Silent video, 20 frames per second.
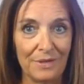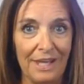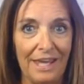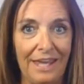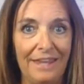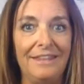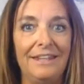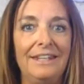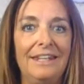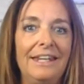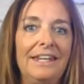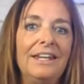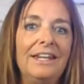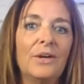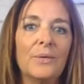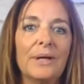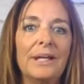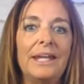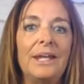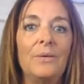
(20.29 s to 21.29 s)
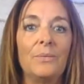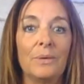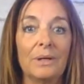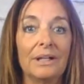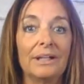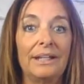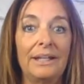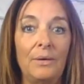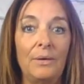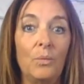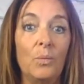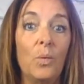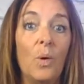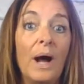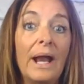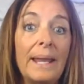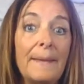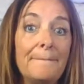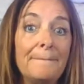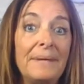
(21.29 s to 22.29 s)
Okay, the nitty gritty, really
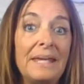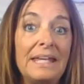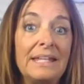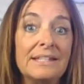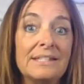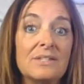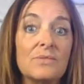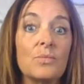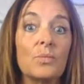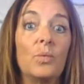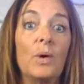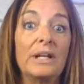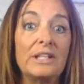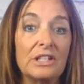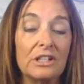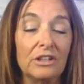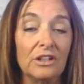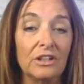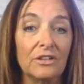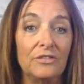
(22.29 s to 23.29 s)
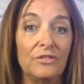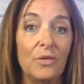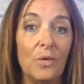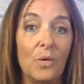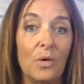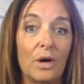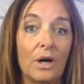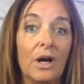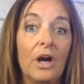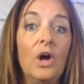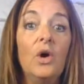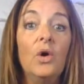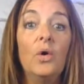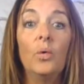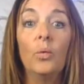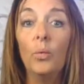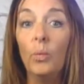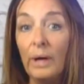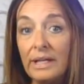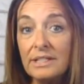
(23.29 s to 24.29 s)
what it means, what to look for,
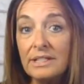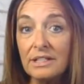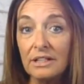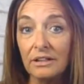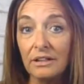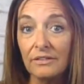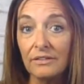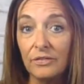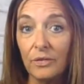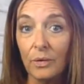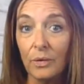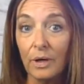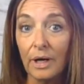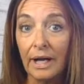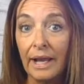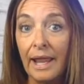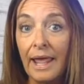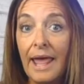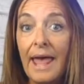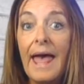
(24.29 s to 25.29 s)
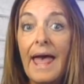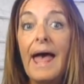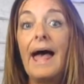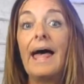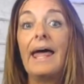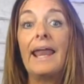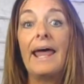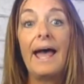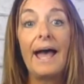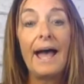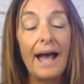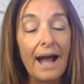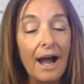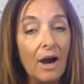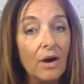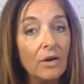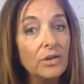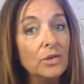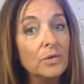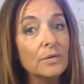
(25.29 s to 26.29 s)
when to look for it, and
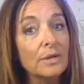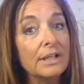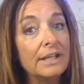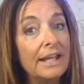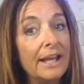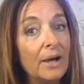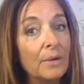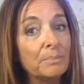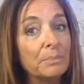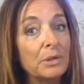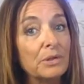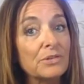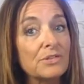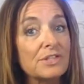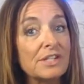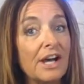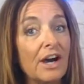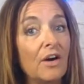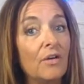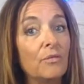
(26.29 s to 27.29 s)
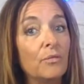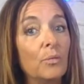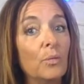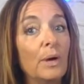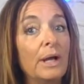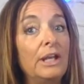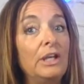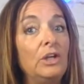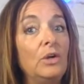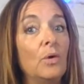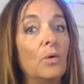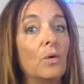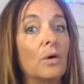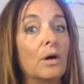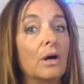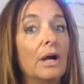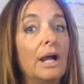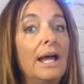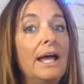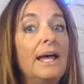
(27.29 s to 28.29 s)
how you can help yourself when your